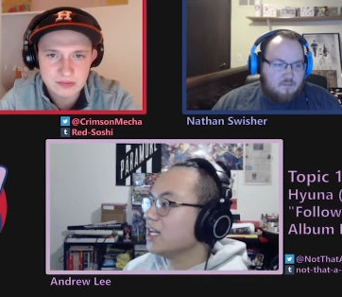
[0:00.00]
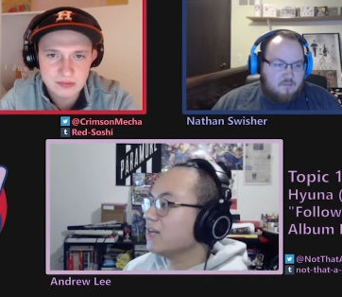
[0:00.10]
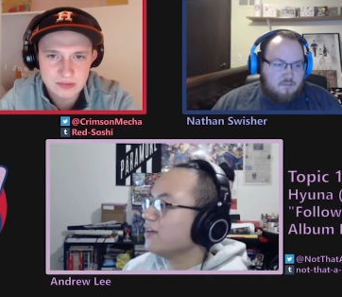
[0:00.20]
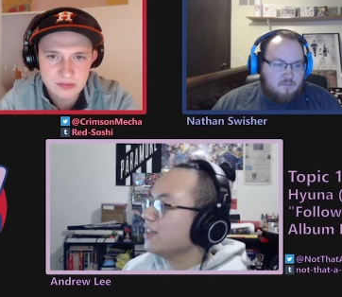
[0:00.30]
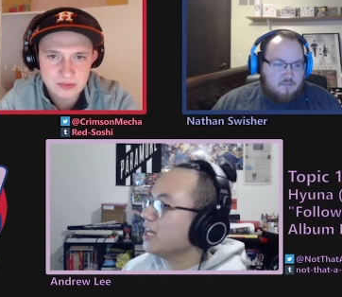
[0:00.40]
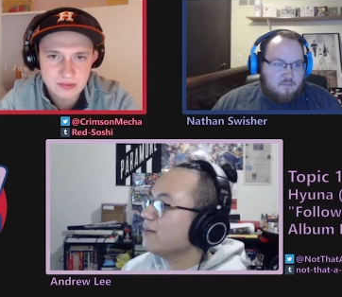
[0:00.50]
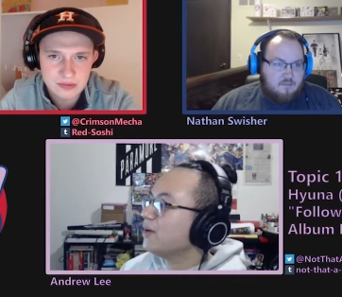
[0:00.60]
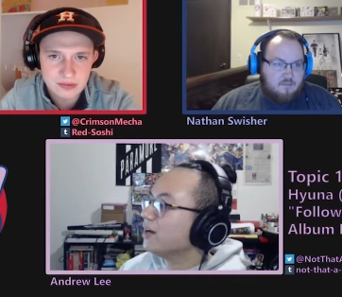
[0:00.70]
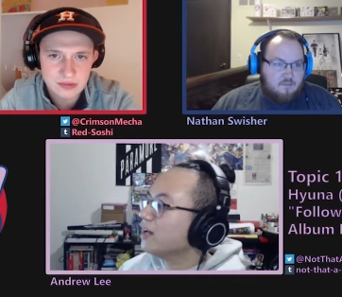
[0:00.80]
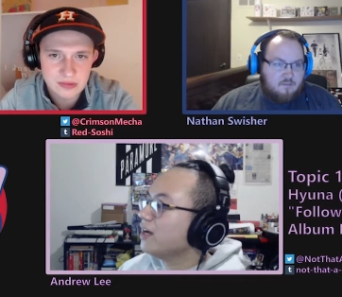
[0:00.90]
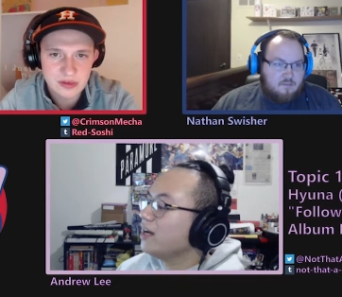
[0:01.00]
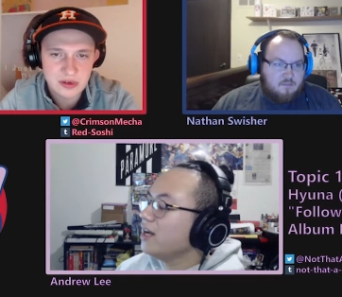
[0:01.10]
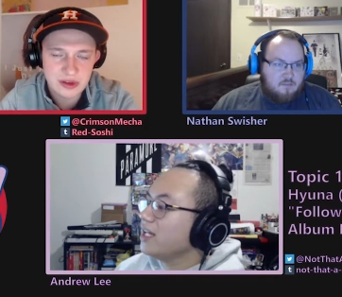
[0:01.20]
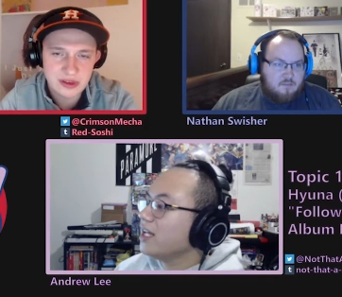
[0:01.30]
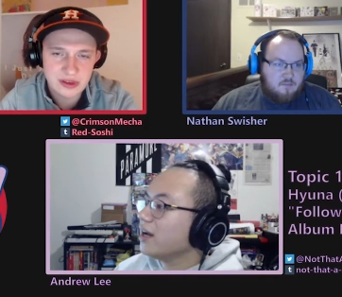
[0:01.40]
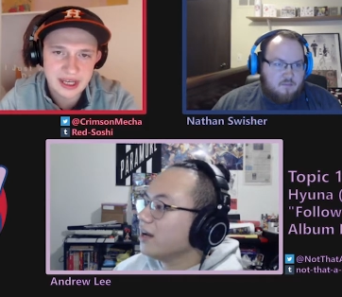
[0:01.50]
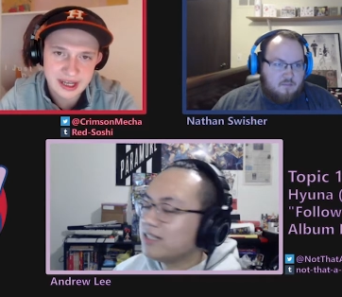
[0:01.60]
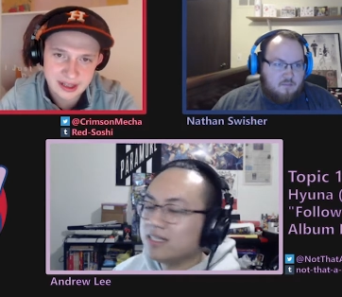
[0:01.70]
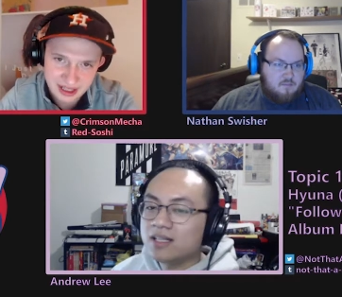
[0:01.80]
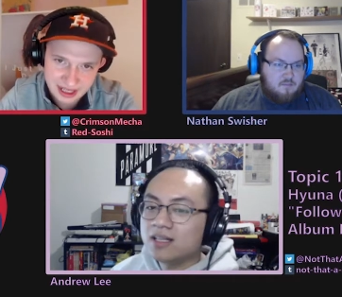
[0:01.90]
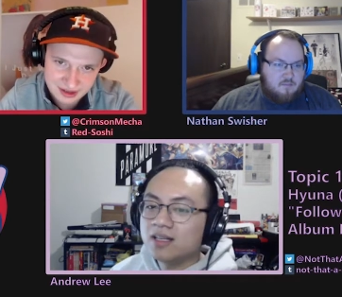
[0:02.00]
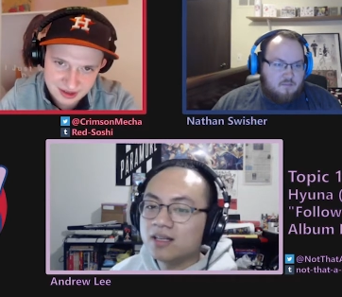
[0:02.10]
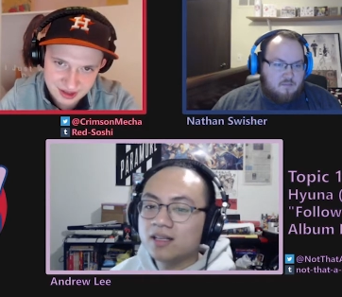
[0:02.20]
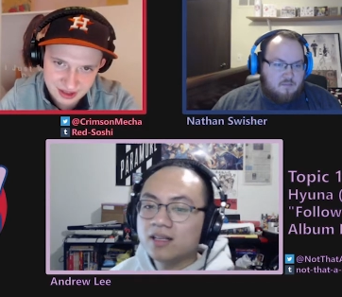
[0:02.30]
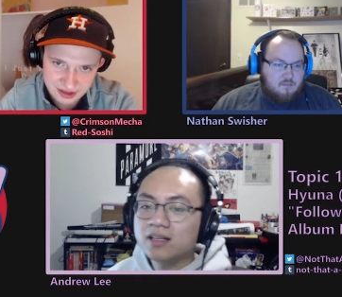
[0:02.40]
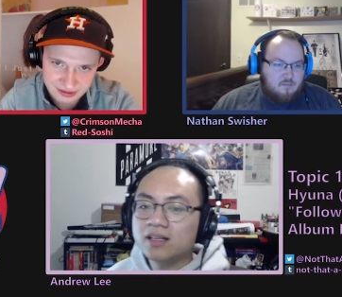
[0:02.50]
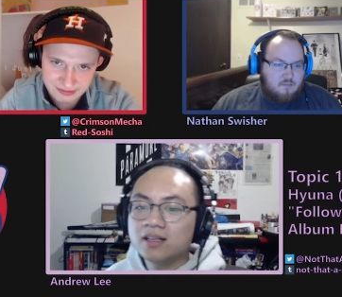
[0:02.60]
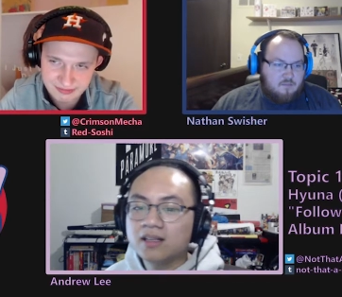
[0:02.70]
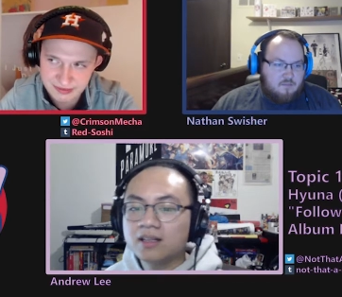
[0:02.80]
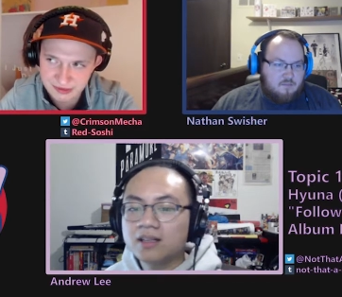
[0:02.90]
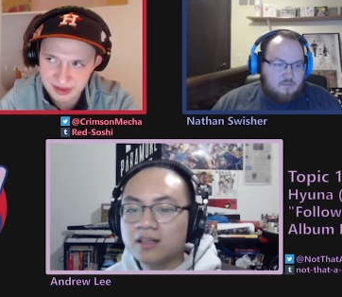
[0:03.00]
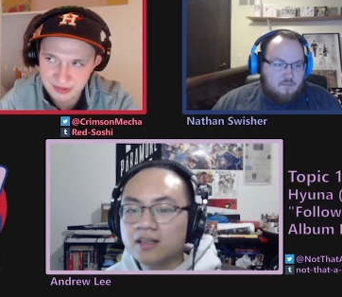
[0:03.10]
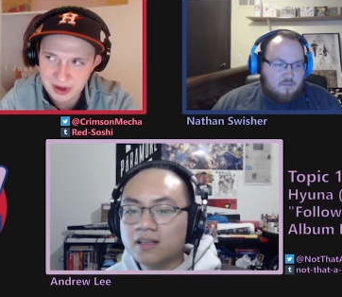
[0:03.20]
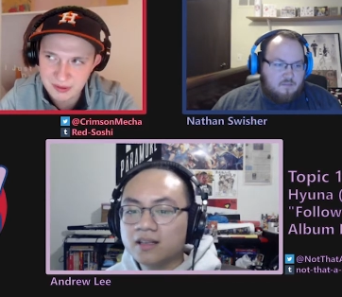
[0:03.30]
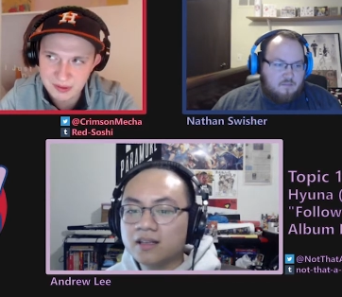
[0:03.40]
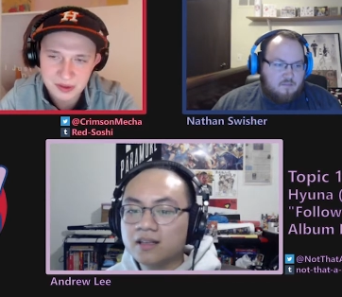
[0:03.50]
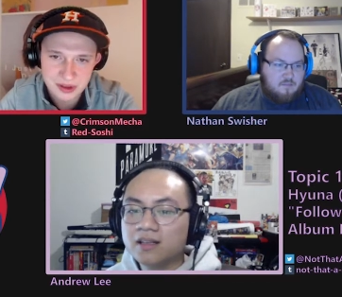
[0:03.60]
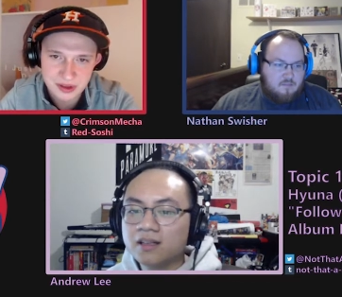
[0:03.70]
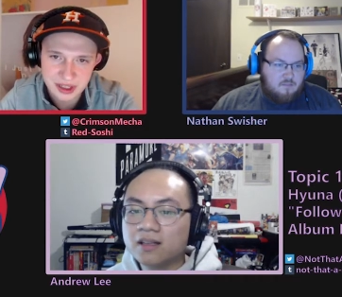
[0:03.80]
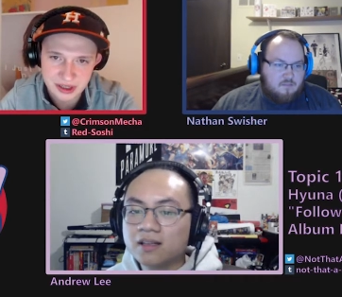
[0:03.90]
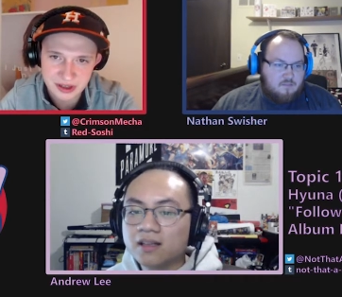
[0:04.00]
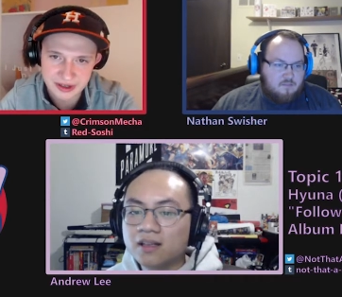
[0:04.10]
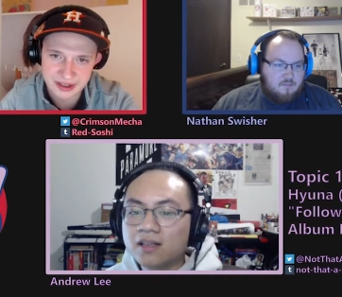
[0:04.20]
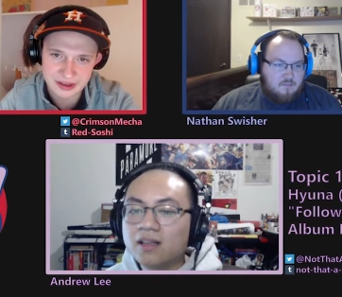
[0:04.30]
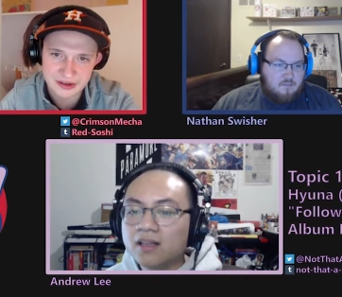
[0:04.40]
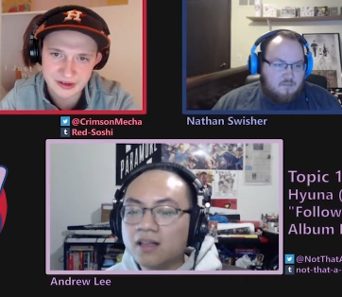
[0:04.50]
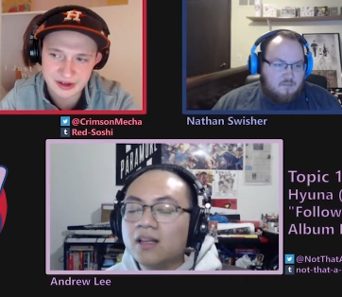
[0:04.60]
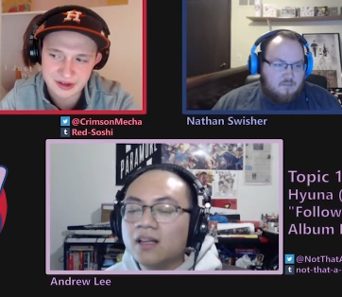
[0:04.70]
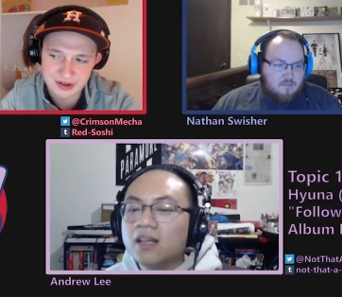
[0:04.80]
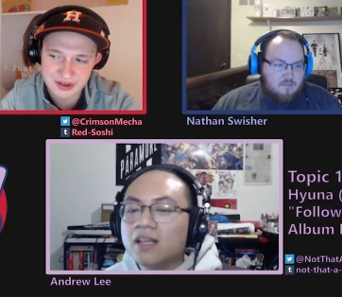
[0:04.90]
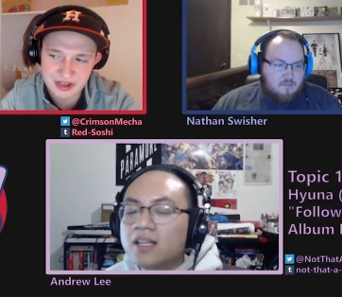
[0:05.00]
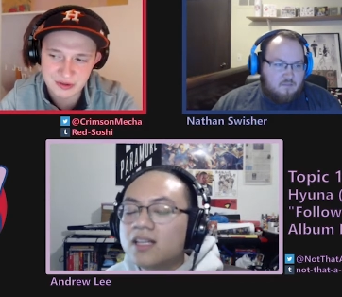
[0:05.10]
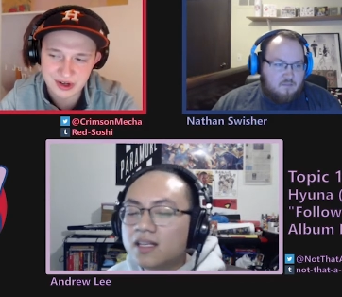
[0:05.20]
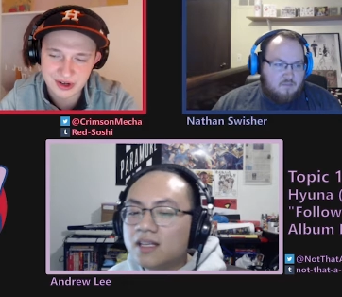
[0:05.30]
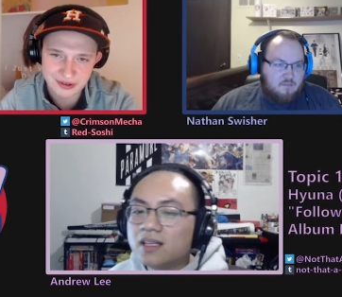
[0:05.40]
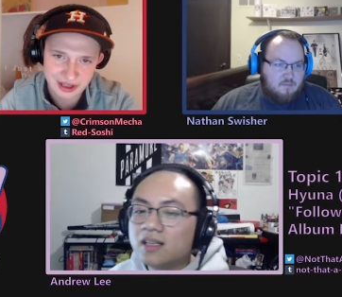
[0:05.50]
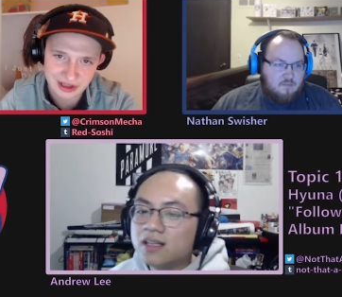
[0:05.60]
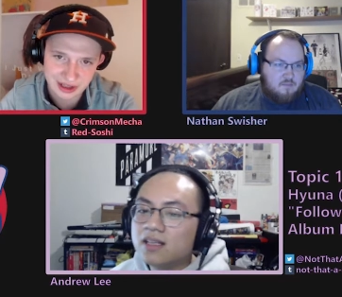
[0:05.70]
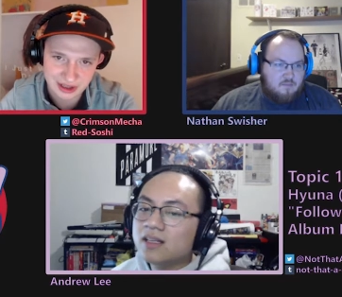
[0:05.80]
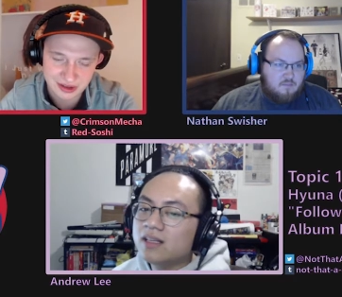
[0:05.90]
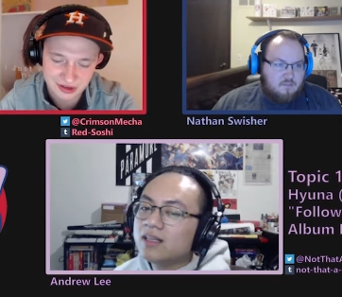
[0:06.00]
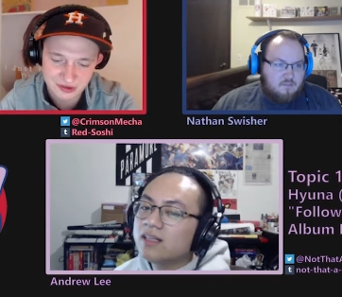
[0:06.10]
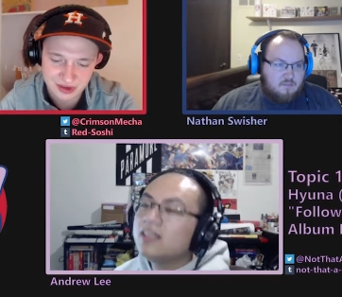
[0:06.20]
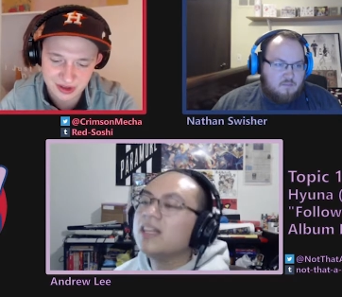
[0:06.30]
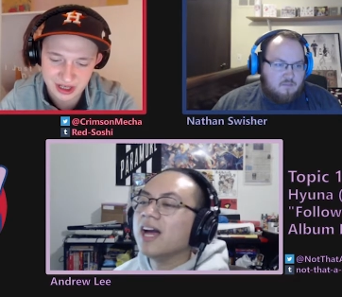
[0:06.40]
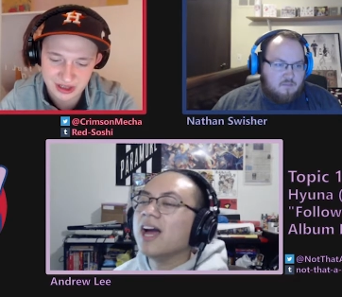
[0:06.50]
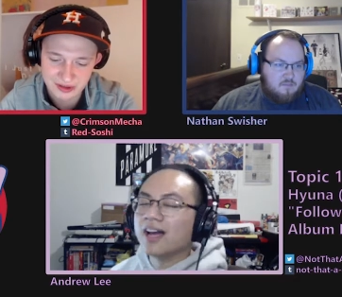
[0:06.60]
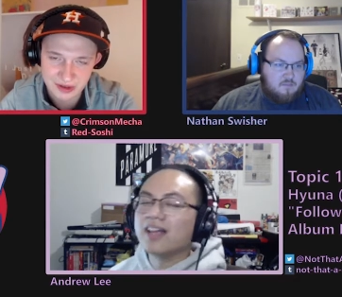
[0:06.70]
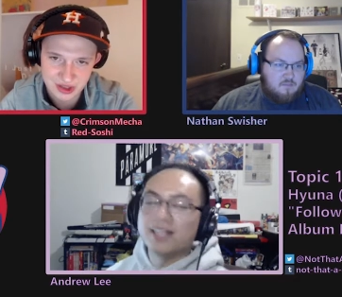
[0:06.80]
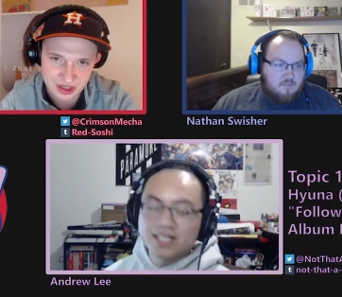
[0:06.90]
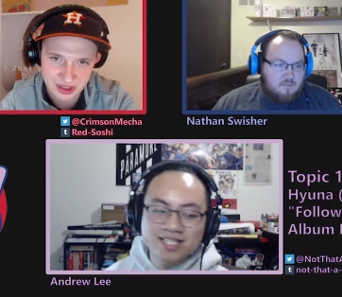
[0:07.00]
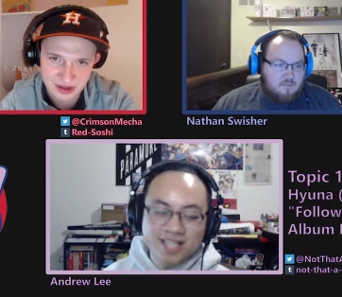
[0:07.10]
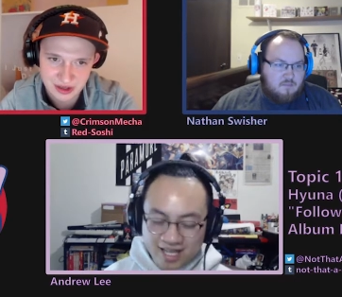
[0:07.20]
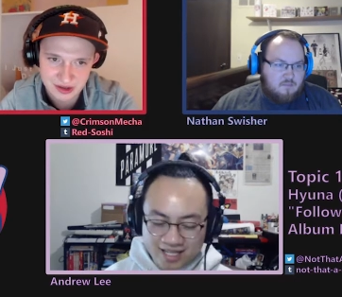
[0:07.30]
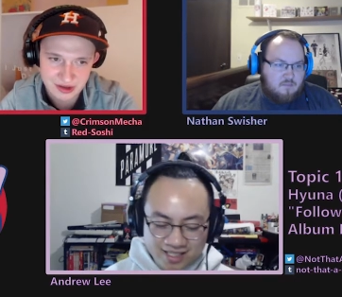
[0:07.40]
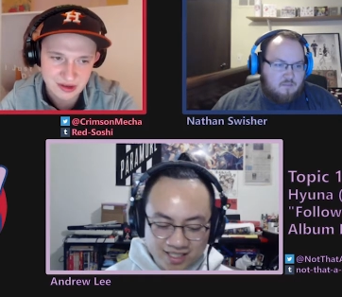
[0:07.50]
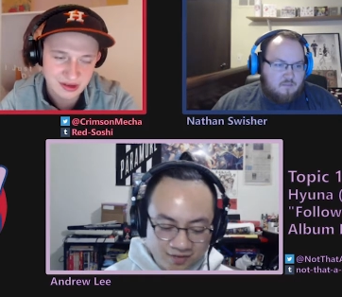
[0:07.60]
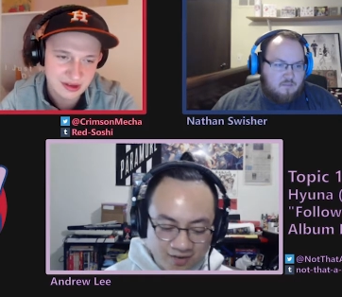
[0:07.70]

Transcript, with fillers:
Speaker 1: and everything. But yeah, that it,
Speaker 2: and it has the, the the really memorable like hook in the chorus because that's what Korea like looks for yeah, a lot in their music just, nowadays. Like, it's,